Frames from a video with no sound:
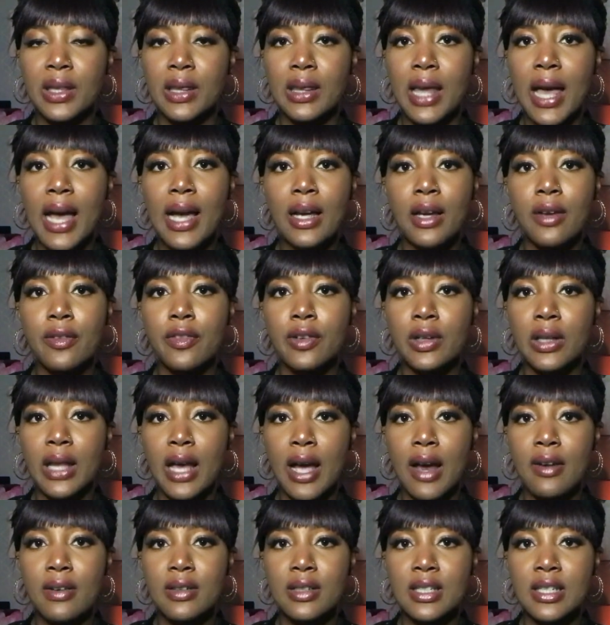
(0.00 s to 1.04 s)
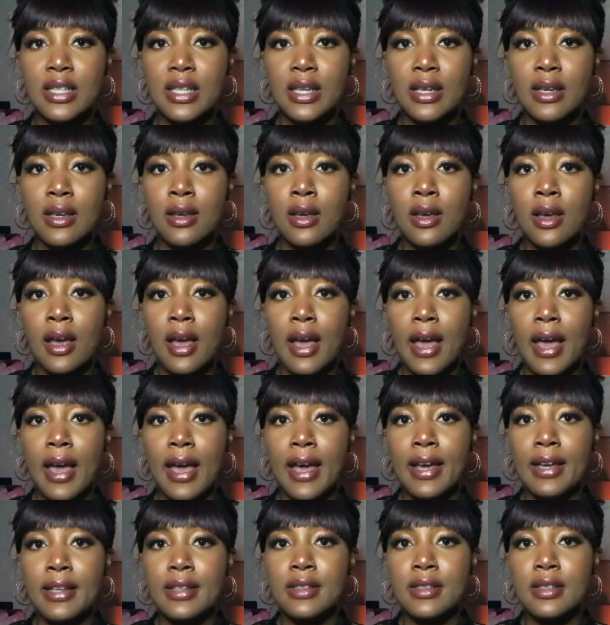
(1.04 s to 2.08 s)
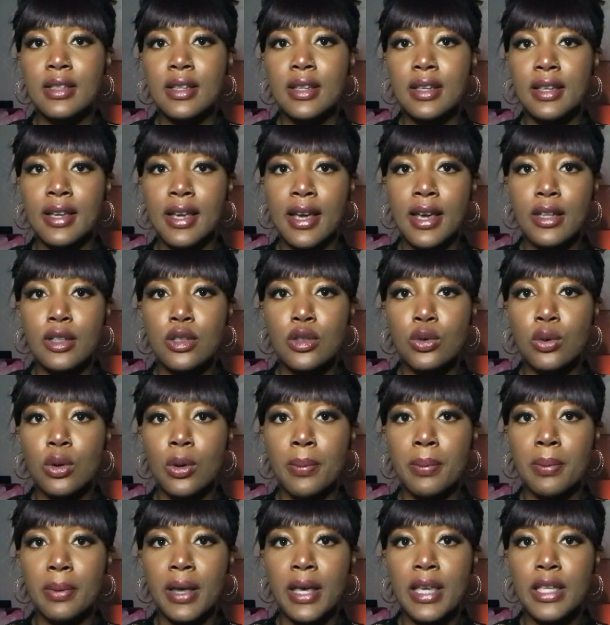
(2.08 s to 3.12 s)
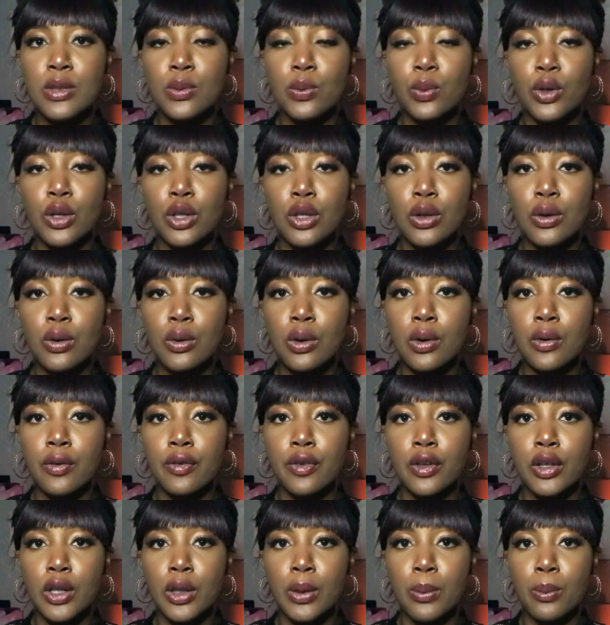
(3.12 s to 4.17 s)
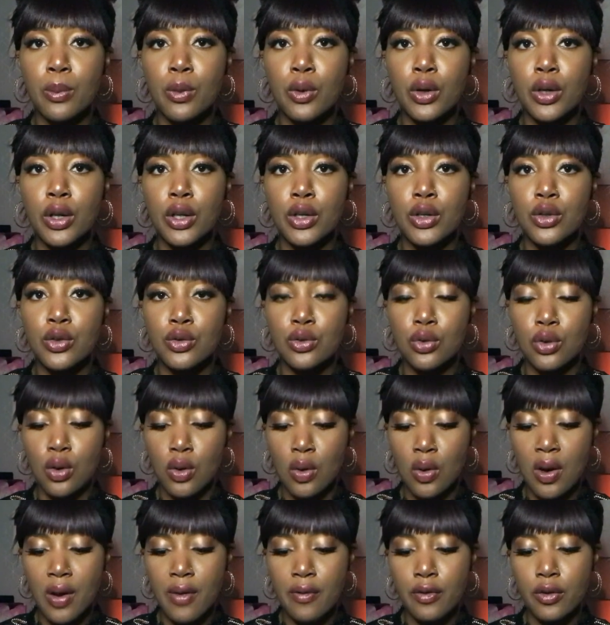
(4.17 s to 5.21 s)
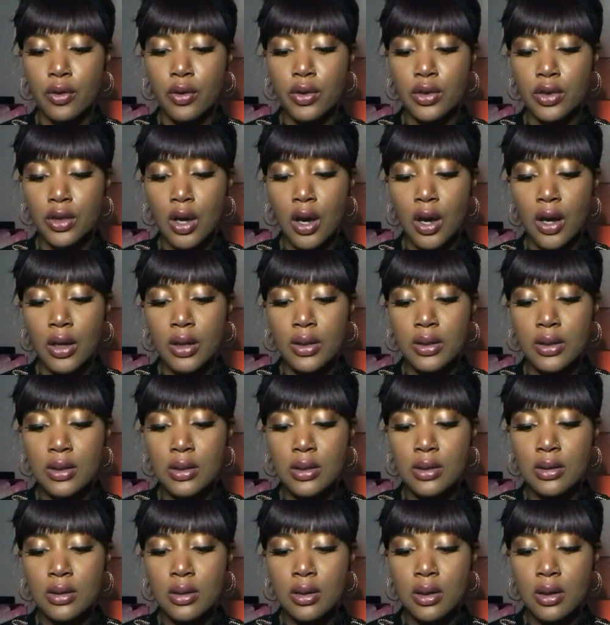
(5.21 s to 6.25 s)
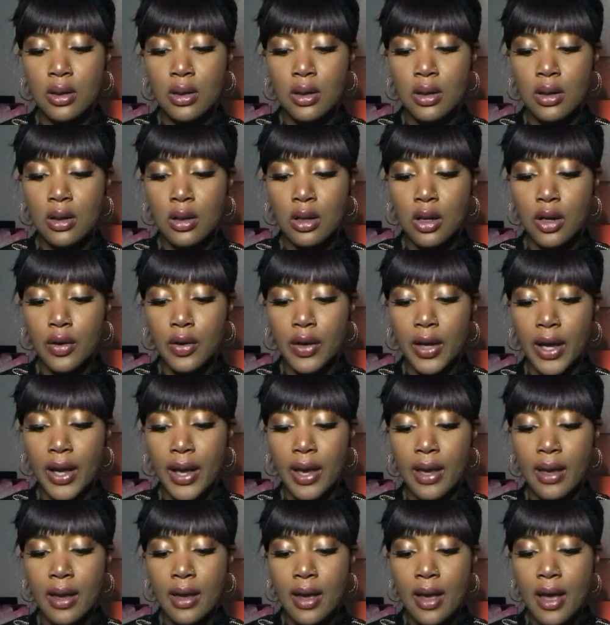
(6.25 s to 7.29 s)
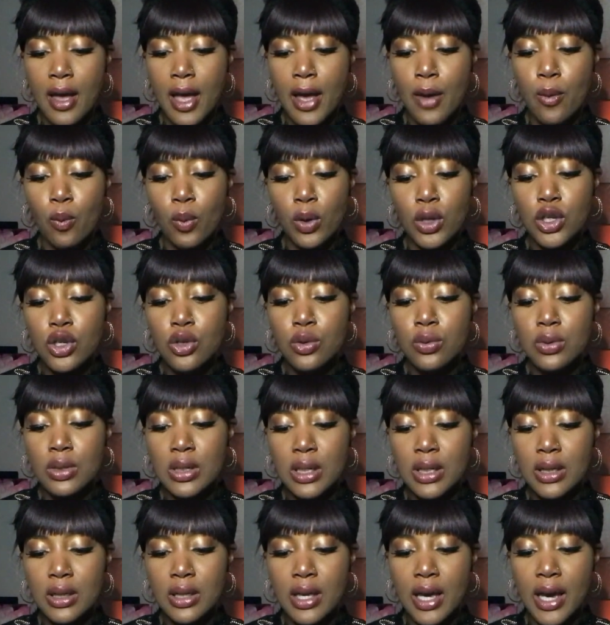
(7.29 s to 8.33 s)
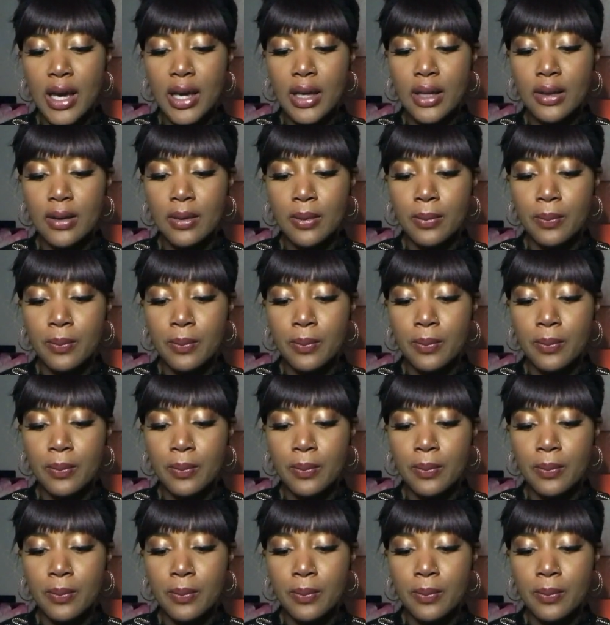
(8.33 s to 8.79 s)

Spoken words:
lack of clarity and get to a place where you are feeling more in control of your thoughts. Okay? And when you did that,